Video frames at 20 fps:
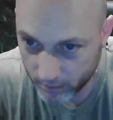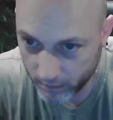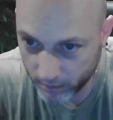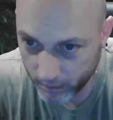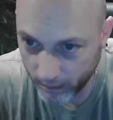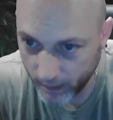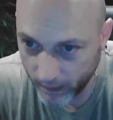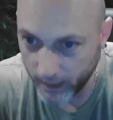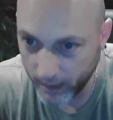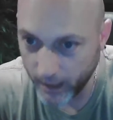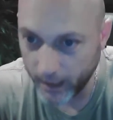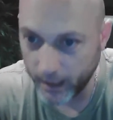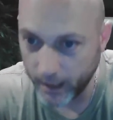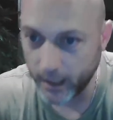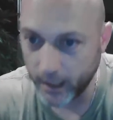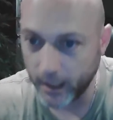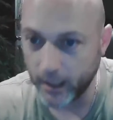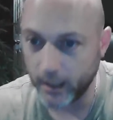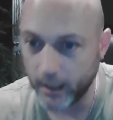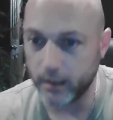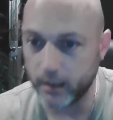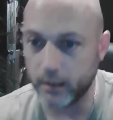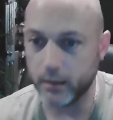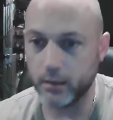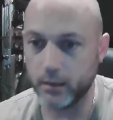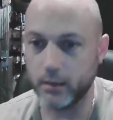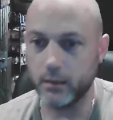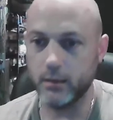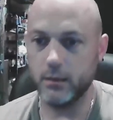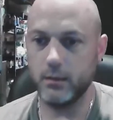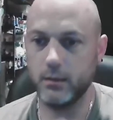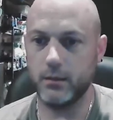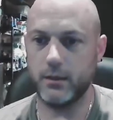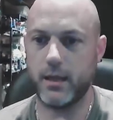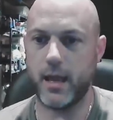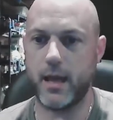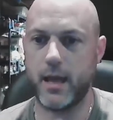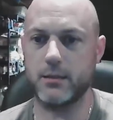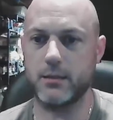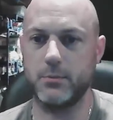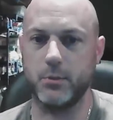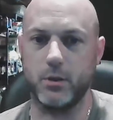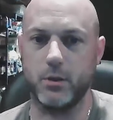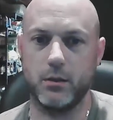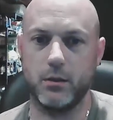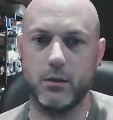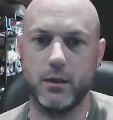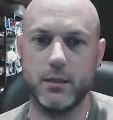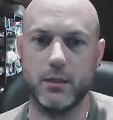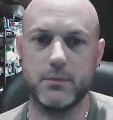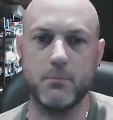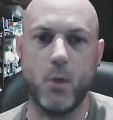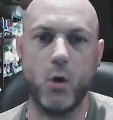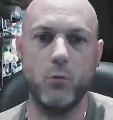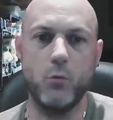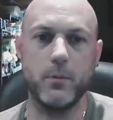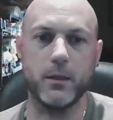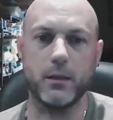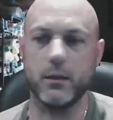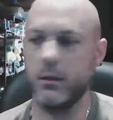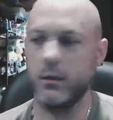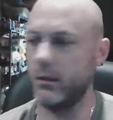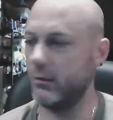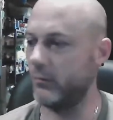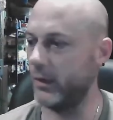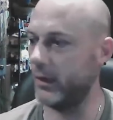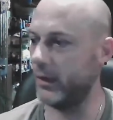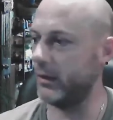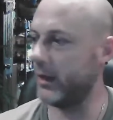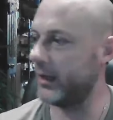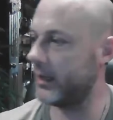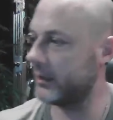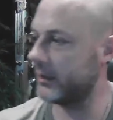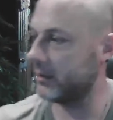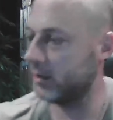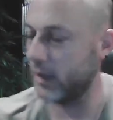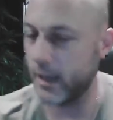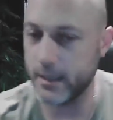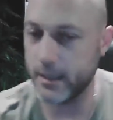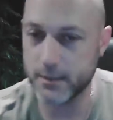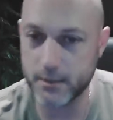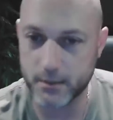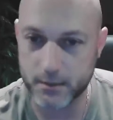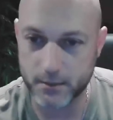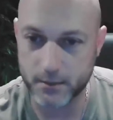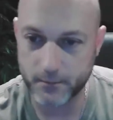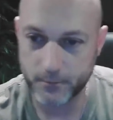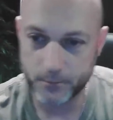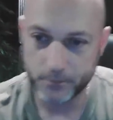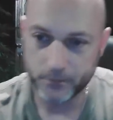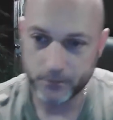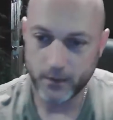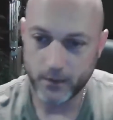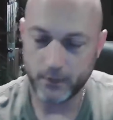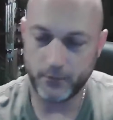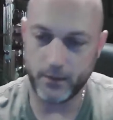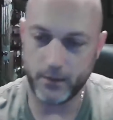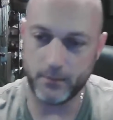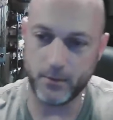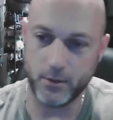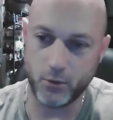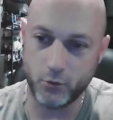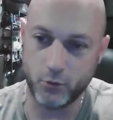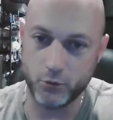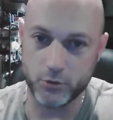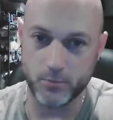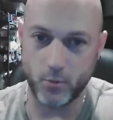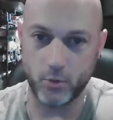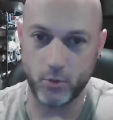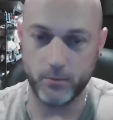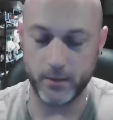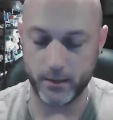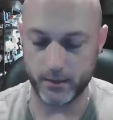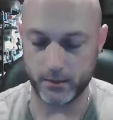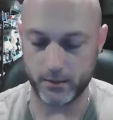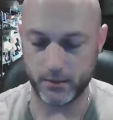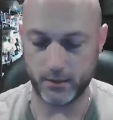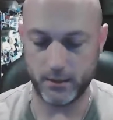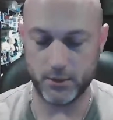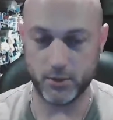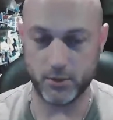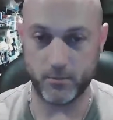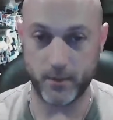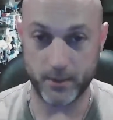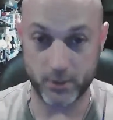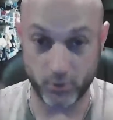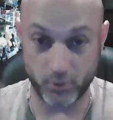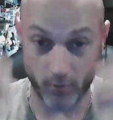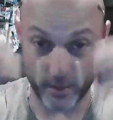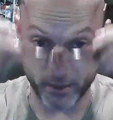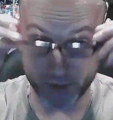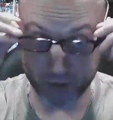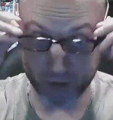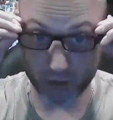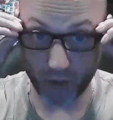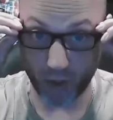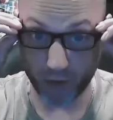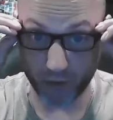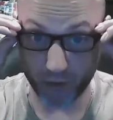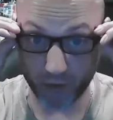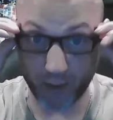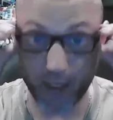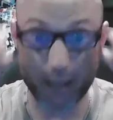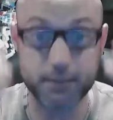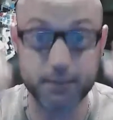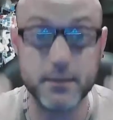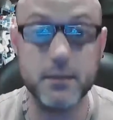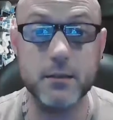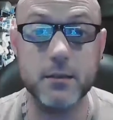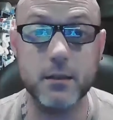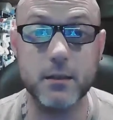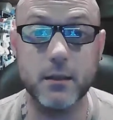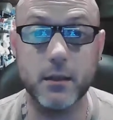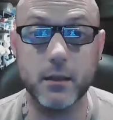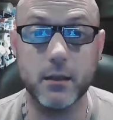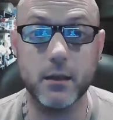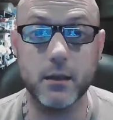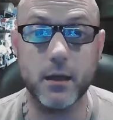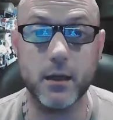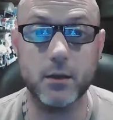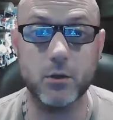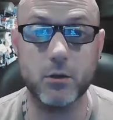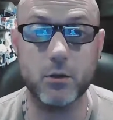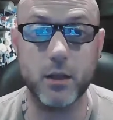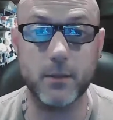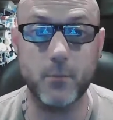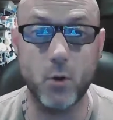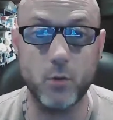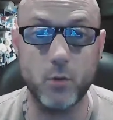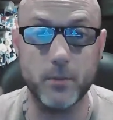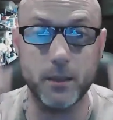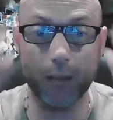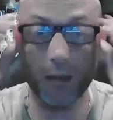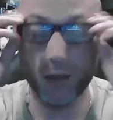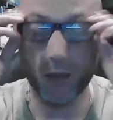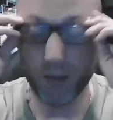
Hey. Casper, it's Moby. Wait, I got the glasses. If anybody know who's Moby is, these are my so I can solder glasses. I look like Moby.